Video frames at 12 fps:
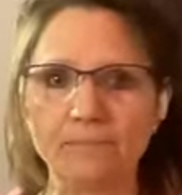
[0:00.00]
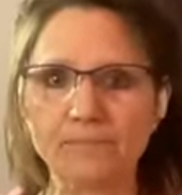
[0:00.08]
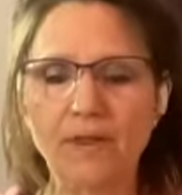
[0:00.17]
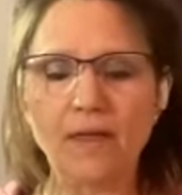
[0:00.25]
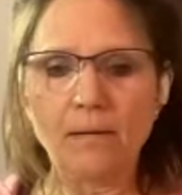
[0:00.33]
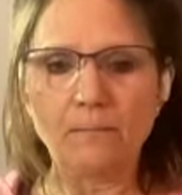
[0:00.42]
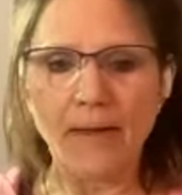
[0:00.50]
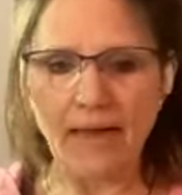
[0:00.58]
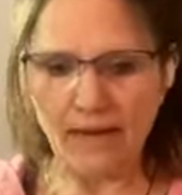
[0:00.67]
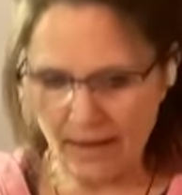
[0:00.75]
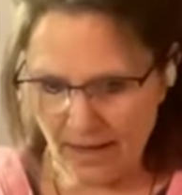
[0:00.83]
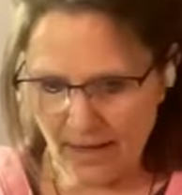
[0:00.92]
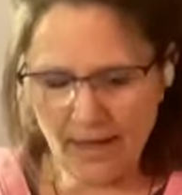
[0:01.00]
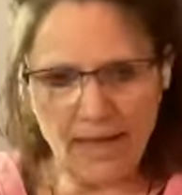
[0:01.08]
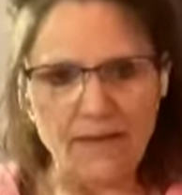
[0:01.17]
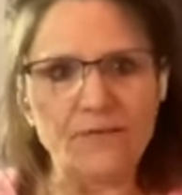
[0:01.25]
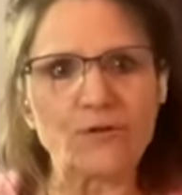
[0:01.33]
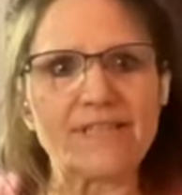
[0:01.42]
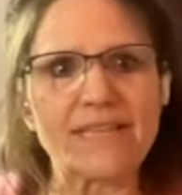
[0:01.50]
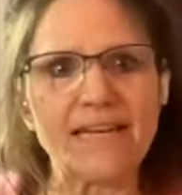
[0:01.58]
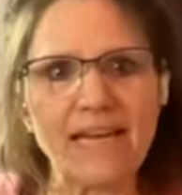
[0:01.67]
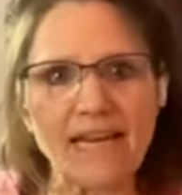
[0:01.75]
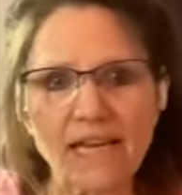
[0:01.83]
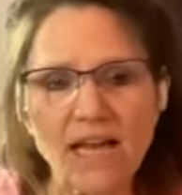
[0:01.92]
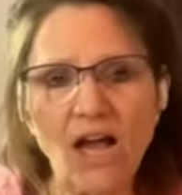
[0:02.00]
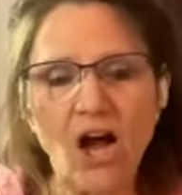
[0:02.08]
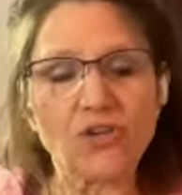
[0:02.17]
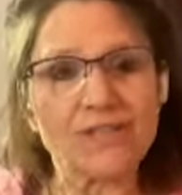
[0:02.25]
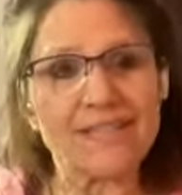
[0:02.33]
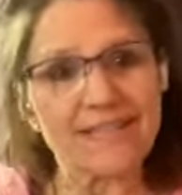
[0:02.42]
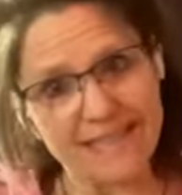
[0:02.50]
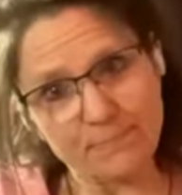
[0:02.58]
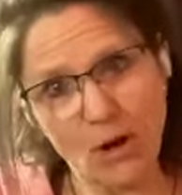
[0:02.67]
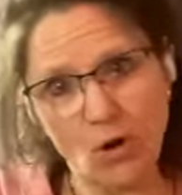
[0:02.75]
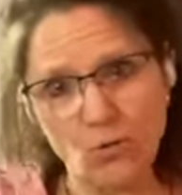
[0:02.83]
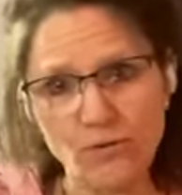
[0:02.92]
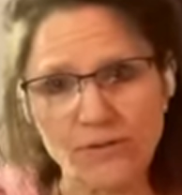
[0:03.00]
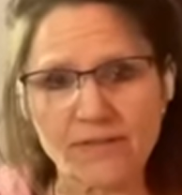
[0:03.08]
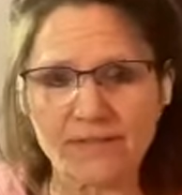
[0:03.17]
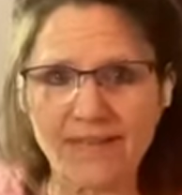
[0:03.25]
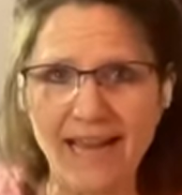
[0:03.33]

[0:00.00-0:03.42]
But if you're sitting on your sit bones,